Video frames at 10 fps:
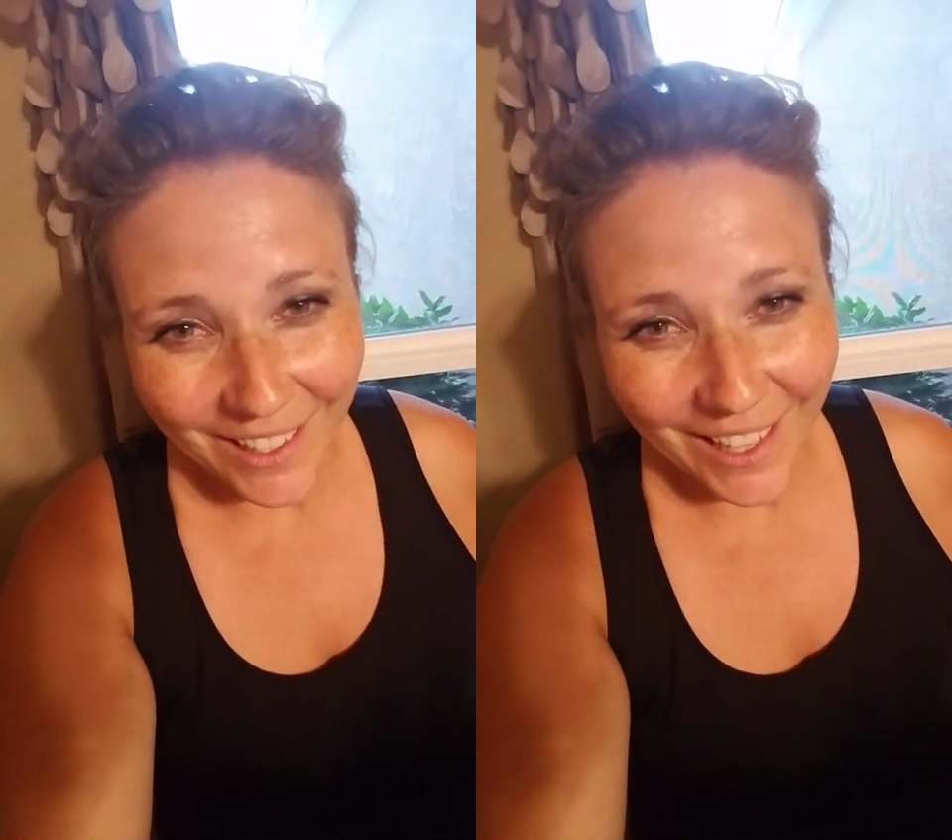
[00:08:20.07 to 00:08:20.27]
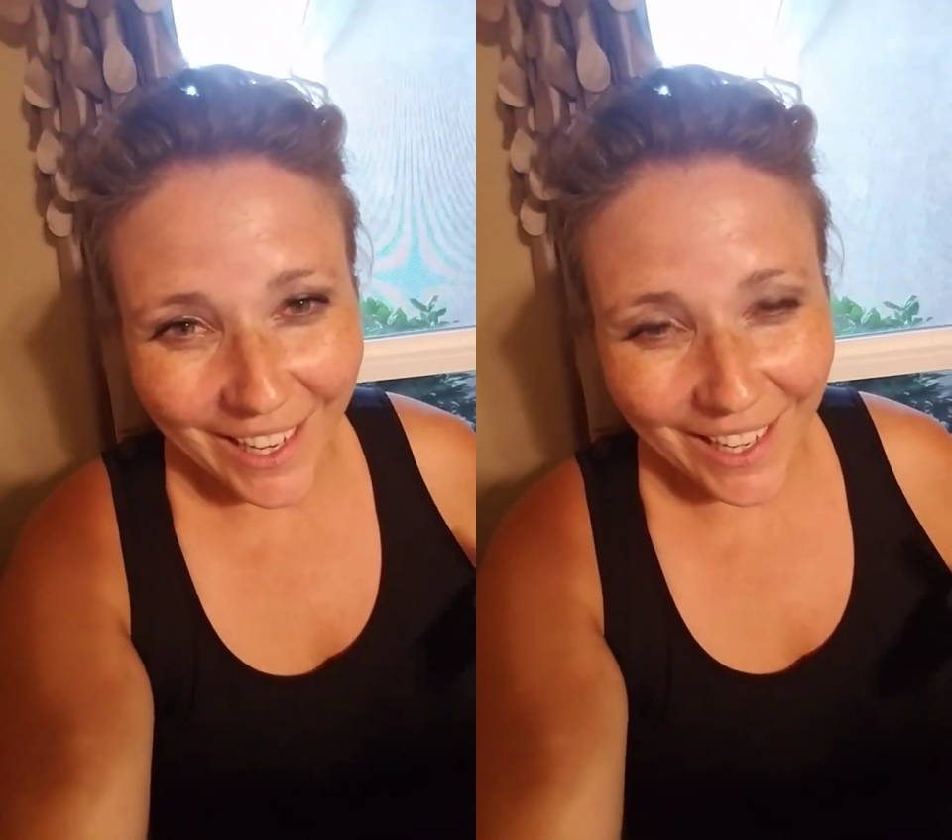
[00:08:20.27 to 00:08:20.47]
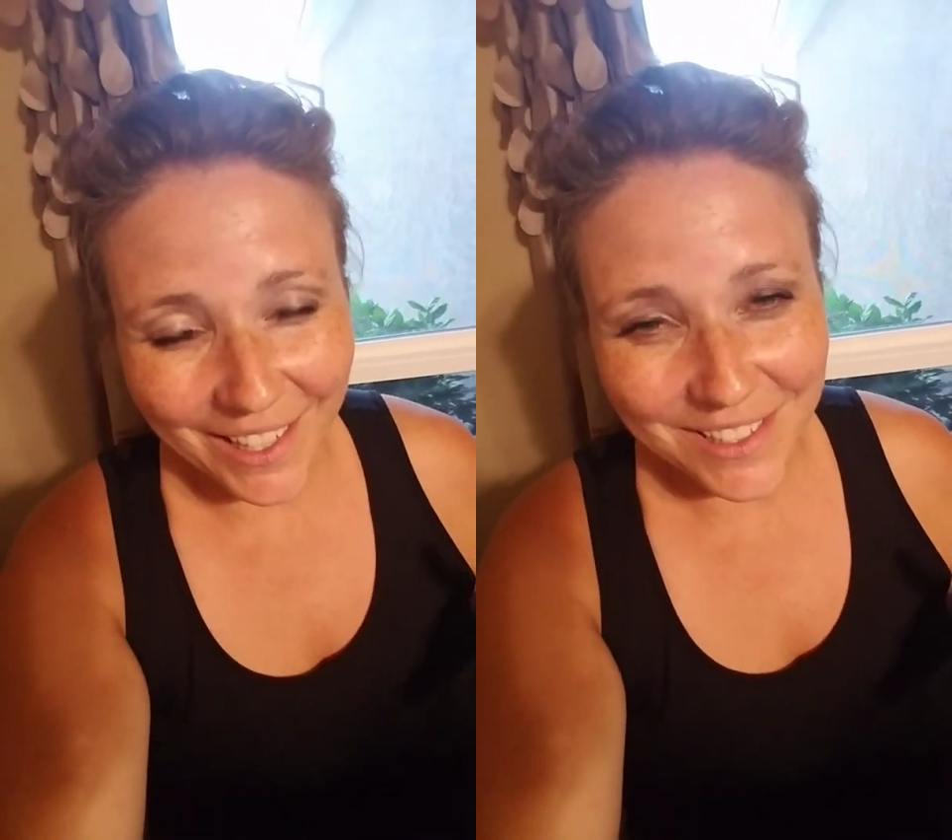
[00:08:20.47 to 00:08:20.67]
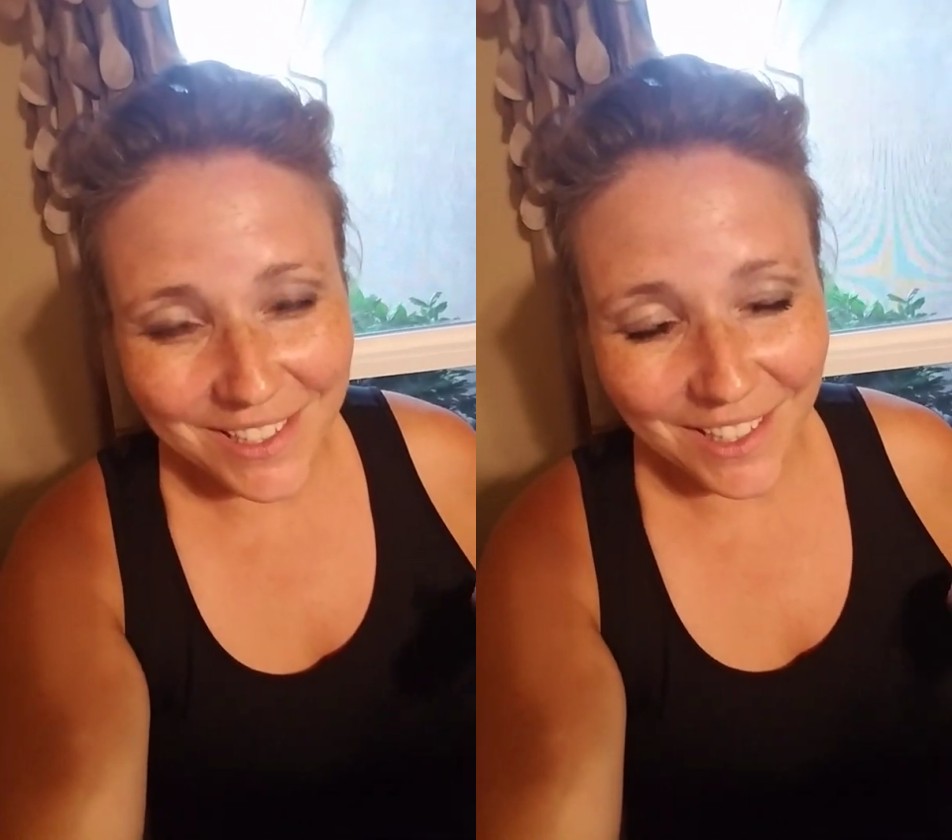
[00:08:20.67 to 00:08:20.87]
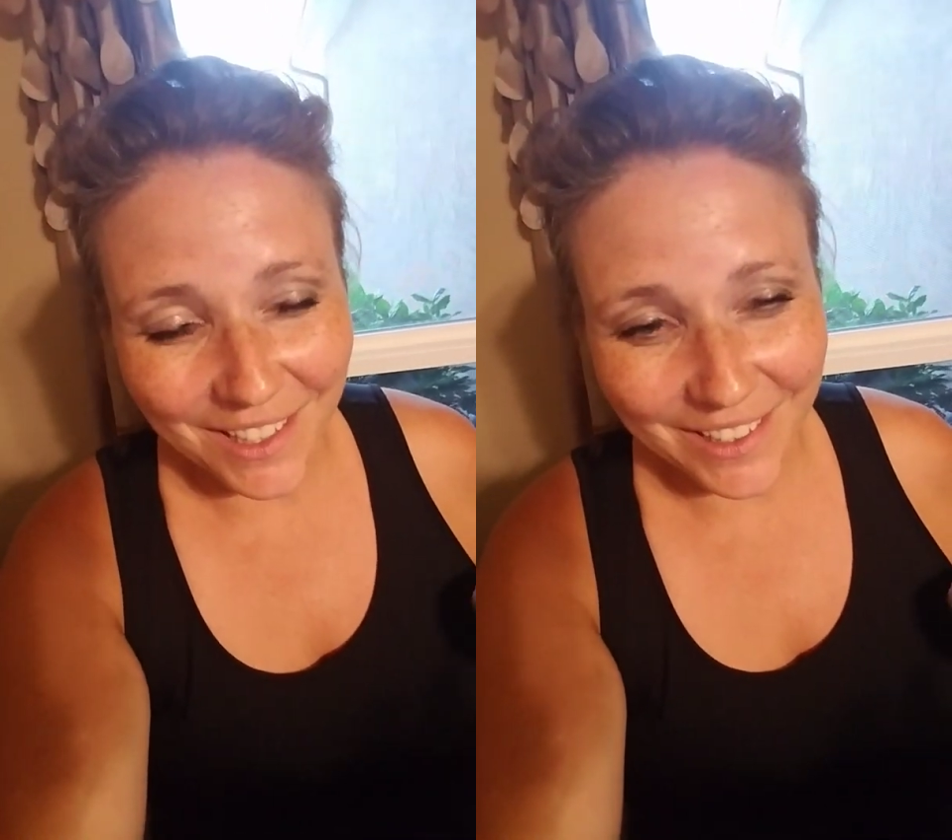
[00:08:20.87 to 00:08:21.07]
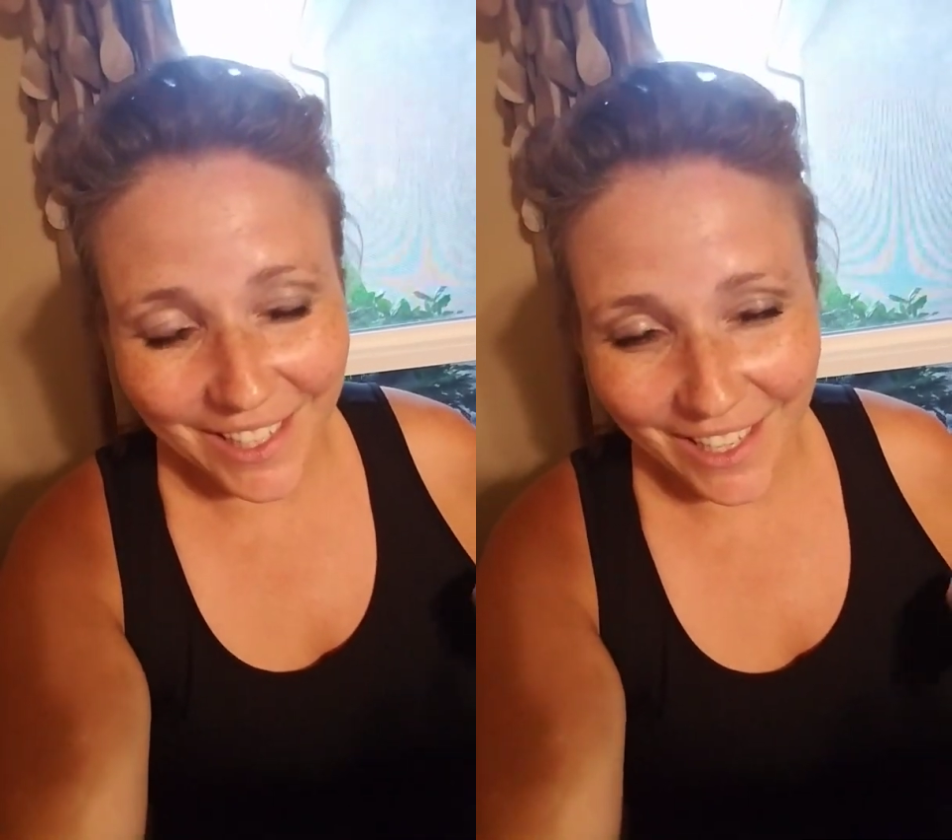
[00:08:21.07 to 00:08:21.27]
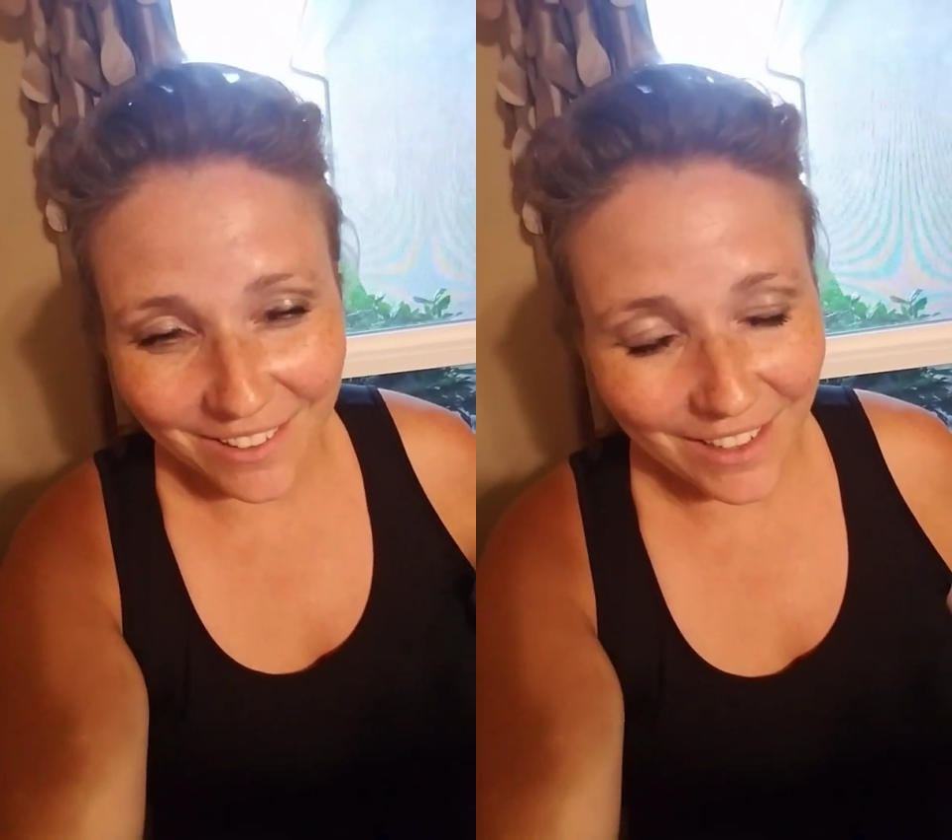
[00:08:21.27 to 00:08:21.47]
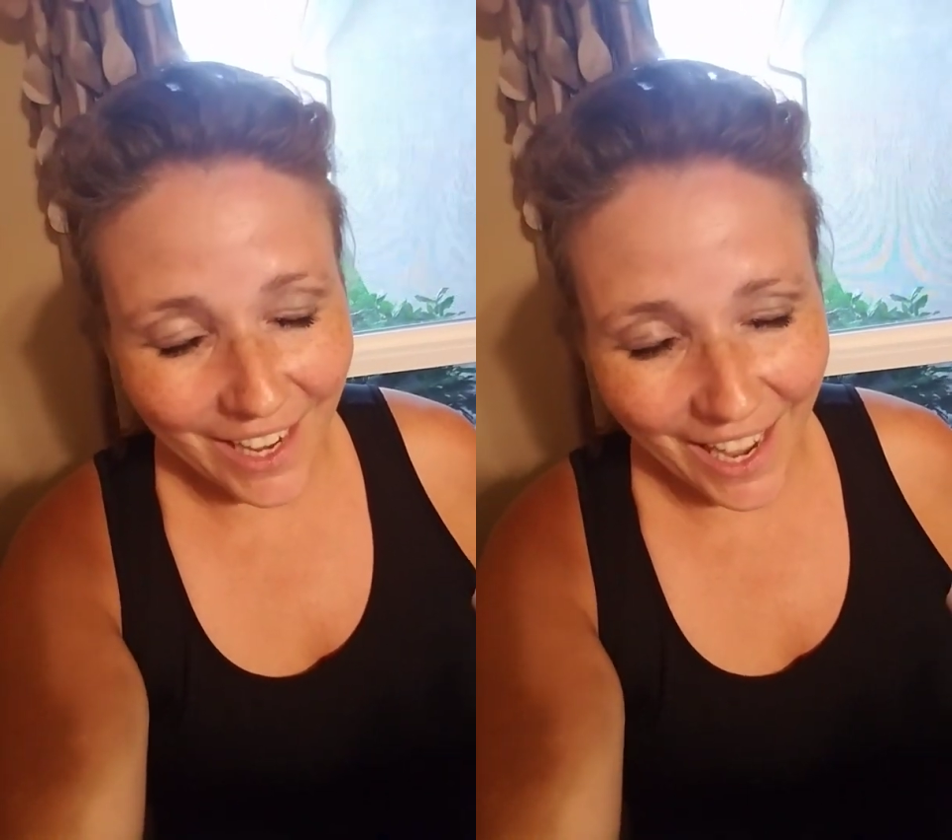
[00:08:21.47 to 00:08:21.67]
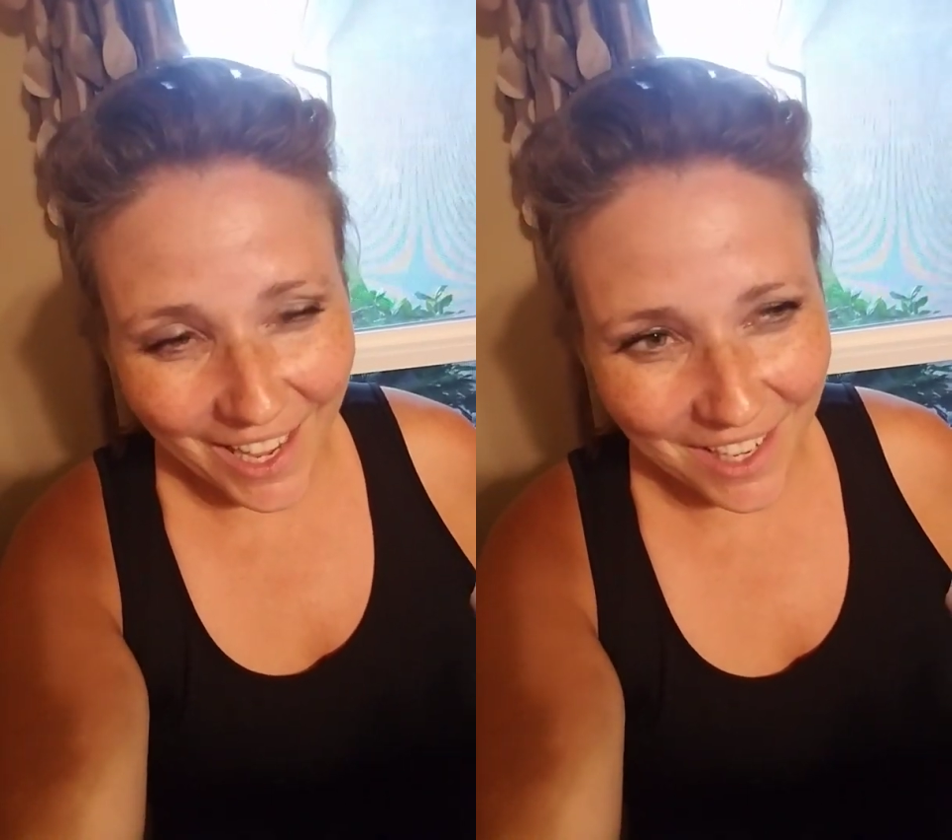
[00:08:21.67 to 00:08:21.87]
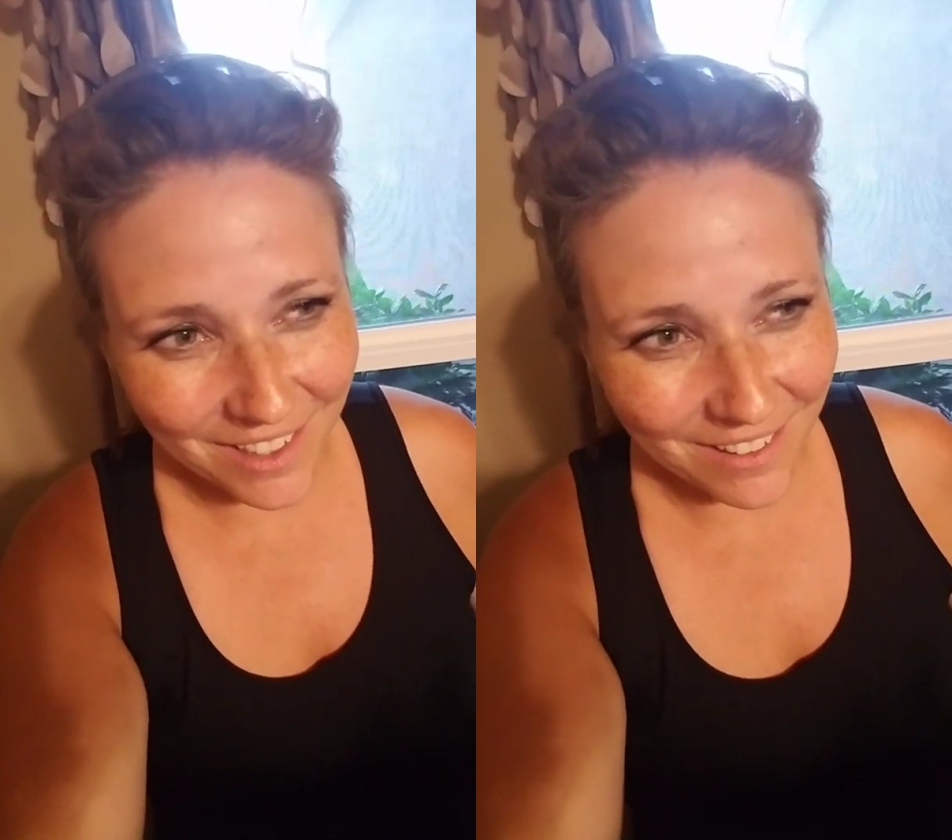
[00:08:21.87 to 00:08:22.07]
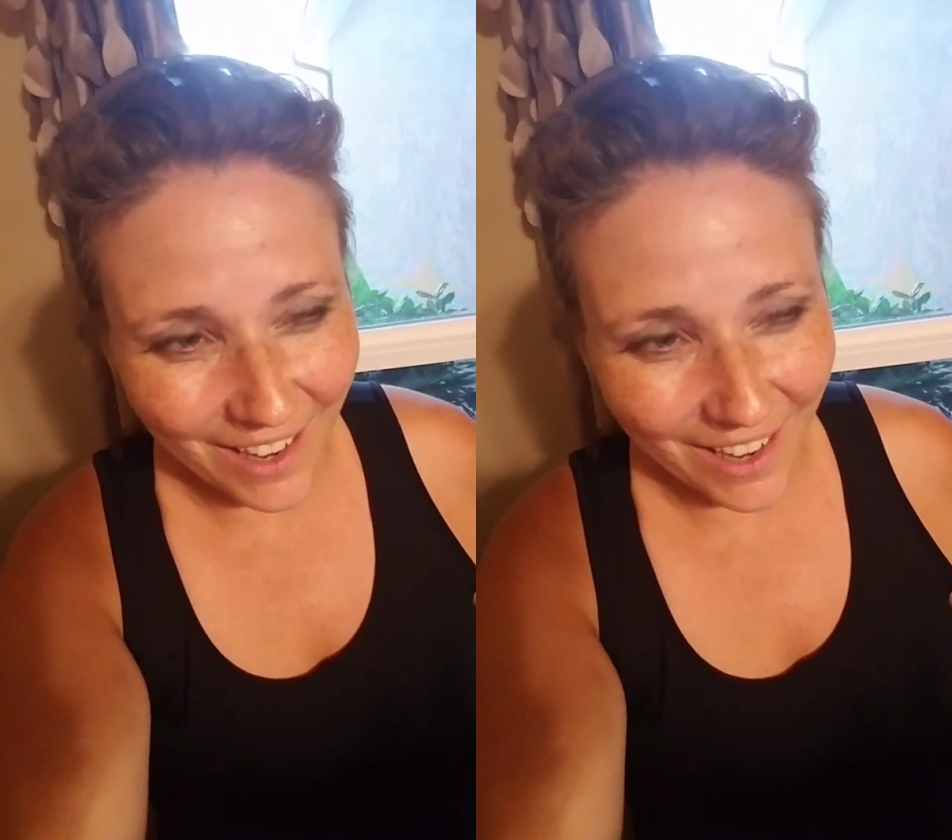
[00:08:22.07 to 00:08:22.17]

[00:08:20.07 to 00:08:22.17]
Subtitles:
and it had,